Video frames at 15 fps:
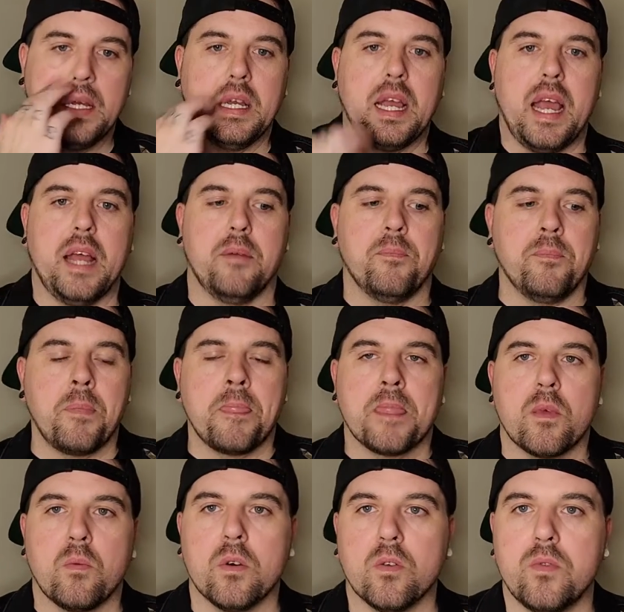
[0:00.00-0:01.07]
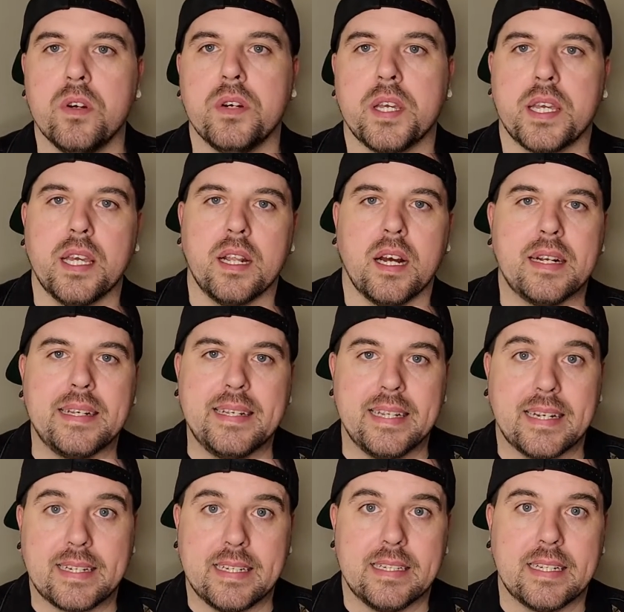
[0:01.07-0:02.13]
And we'll really get
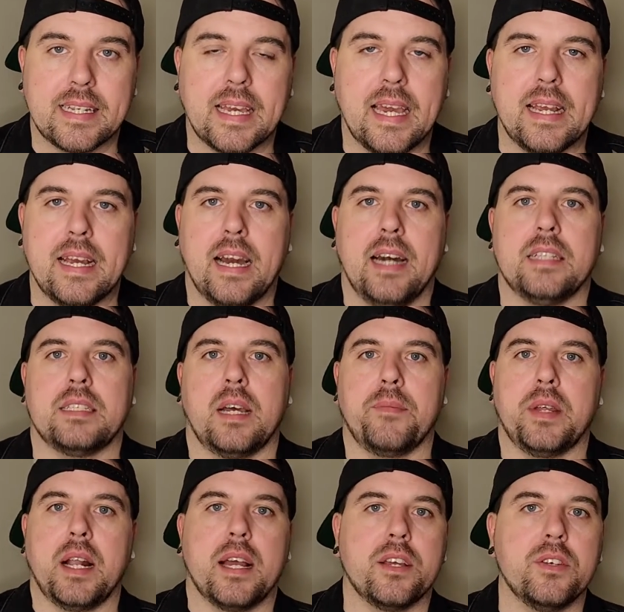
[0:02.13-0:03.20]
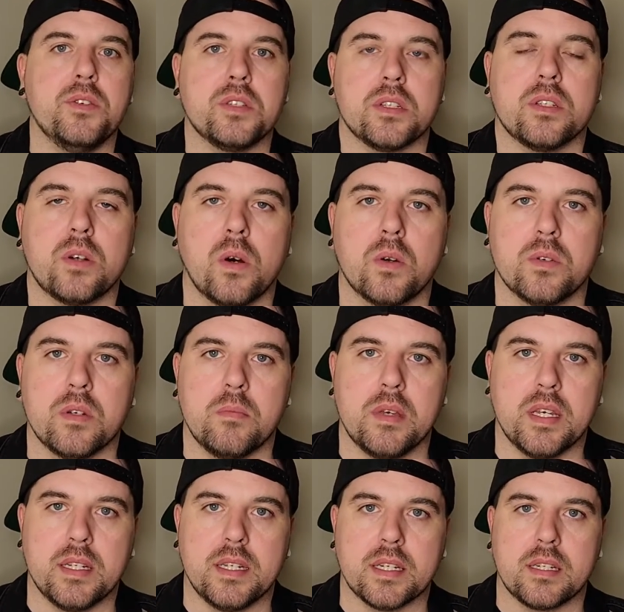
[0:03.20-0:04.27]
addicted to chaos. I mean, I used to totally be
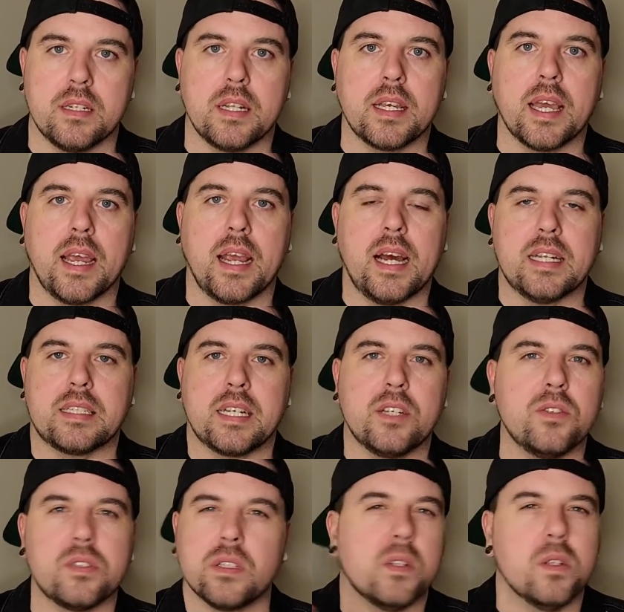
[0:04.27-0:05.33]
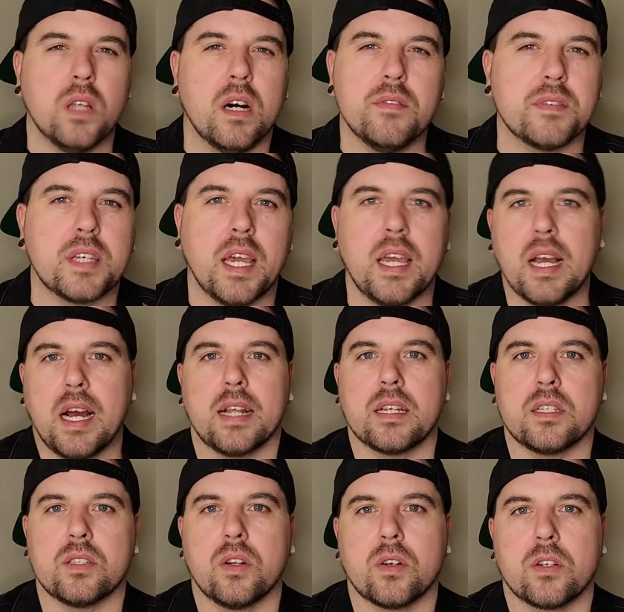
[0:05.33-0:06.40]
addicted to chaos. I used to love chaotic
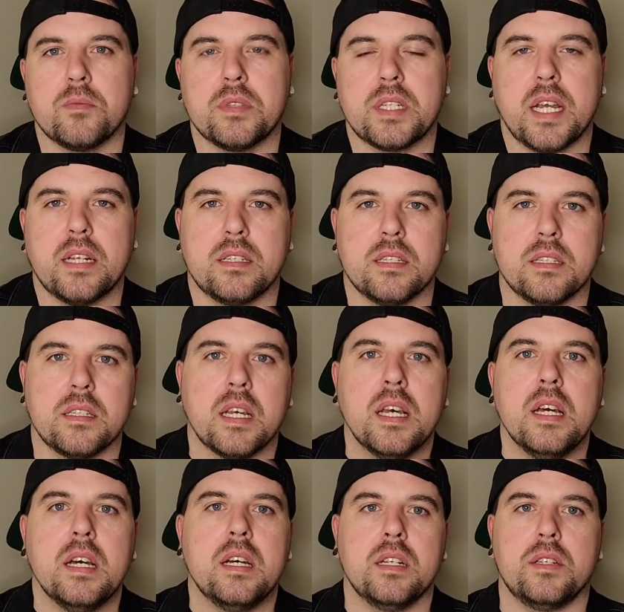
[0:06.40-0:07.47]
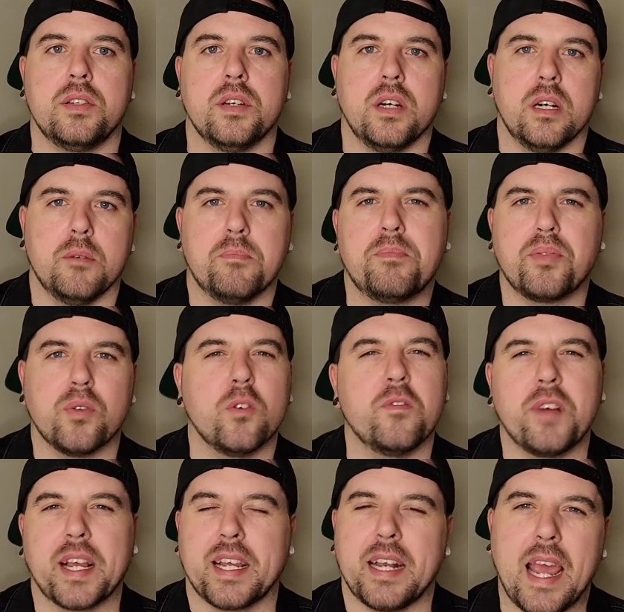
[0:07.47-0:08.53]
circumstances to prove
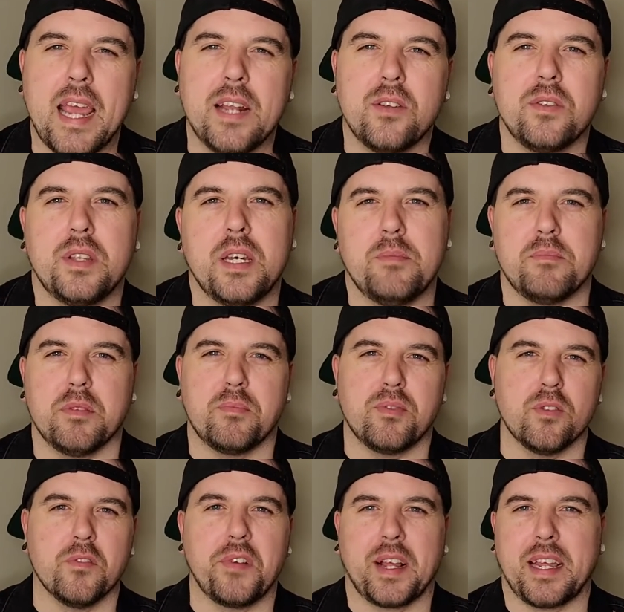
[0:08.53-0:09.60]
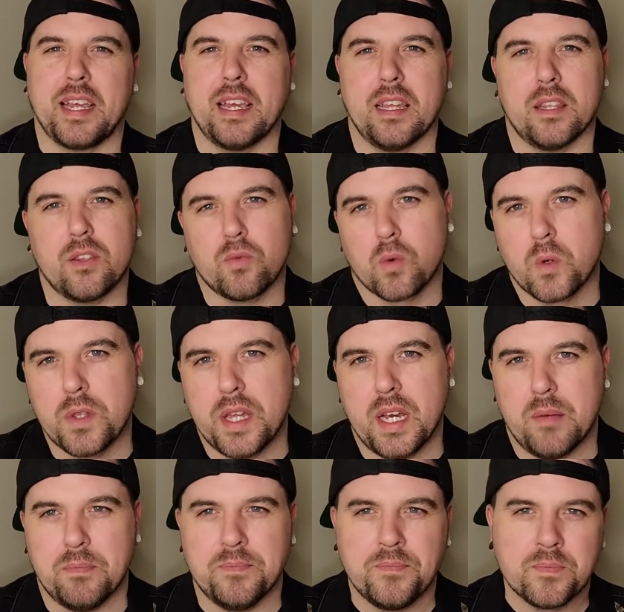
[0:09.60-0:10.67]
I can handle them, to prove I can get through
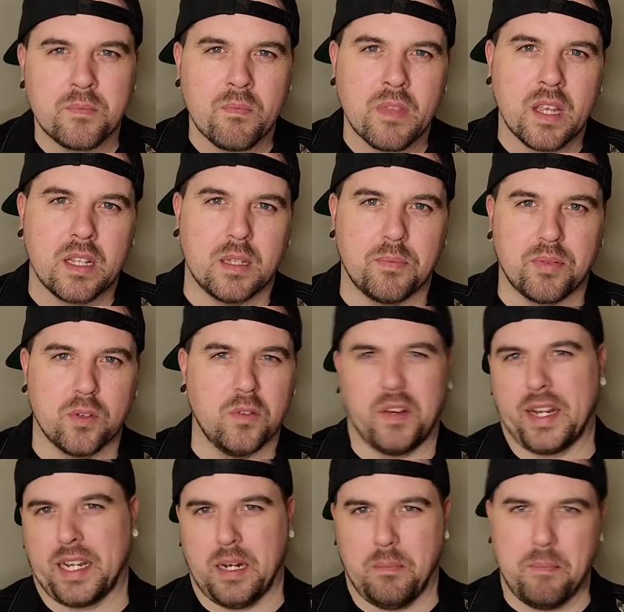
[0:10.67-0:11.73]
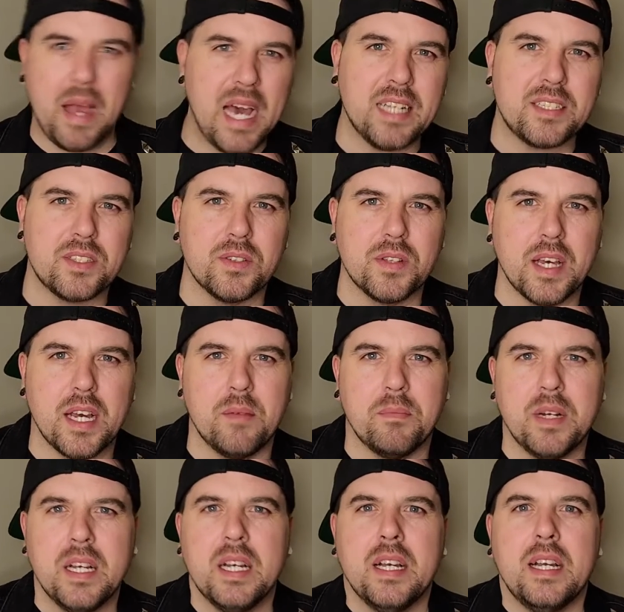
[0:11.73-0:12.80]
them, to prove I can master them.